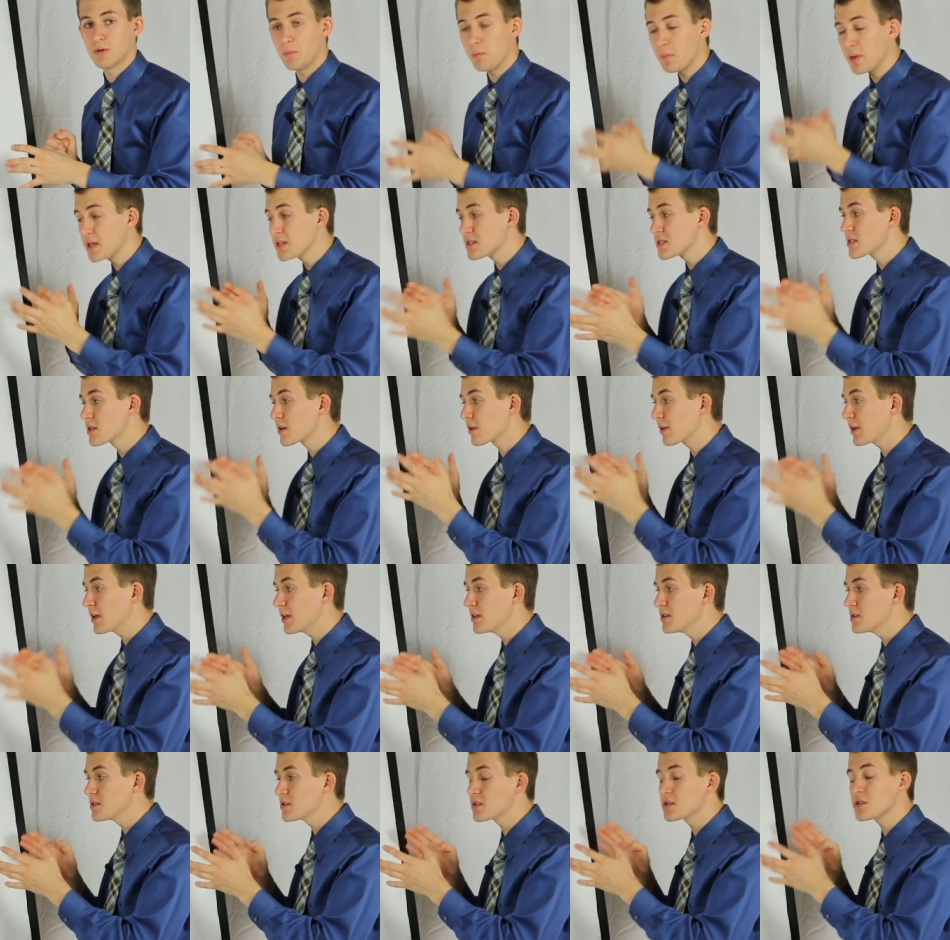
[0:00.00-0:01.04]
That means there
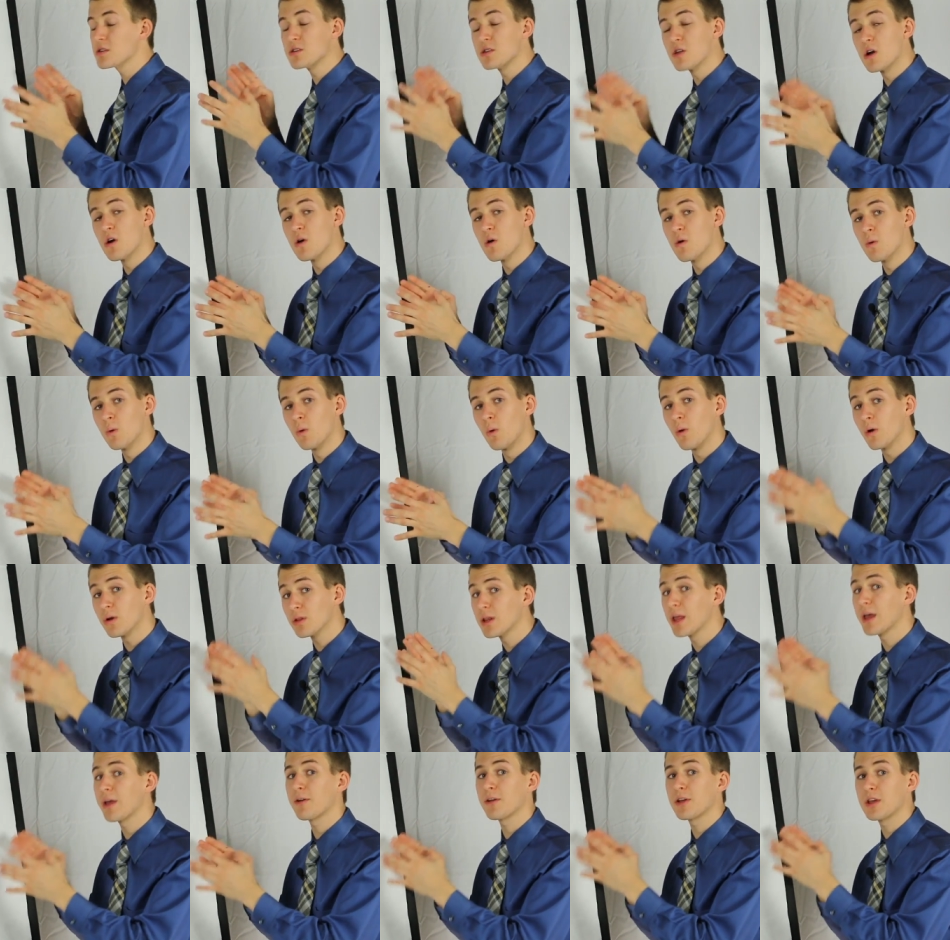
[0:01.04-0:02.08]
is no
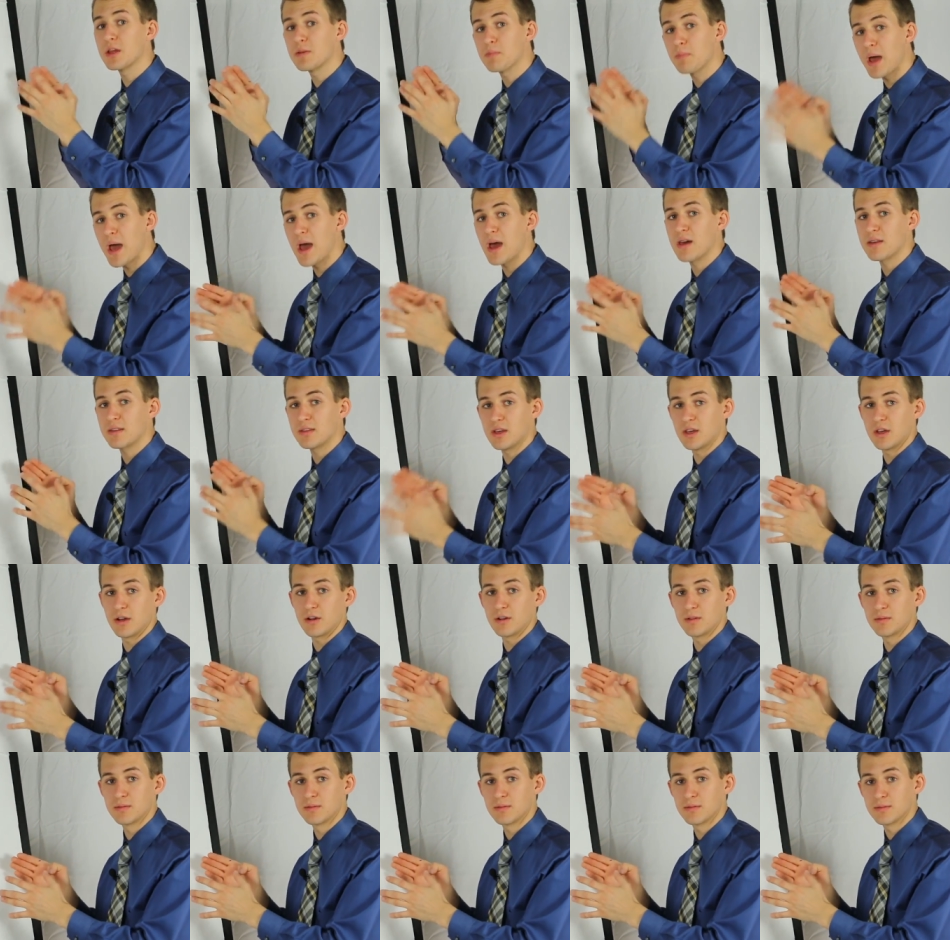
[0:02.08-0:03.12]
Eulerian path
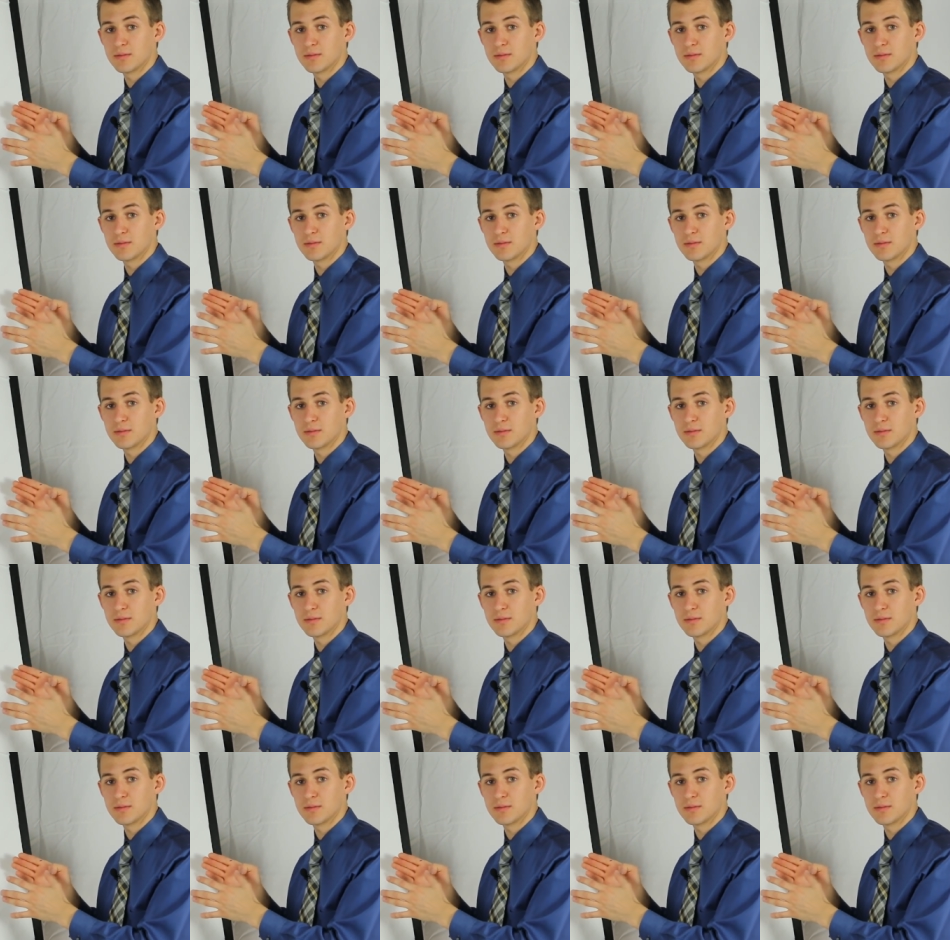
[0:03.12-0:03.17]
here.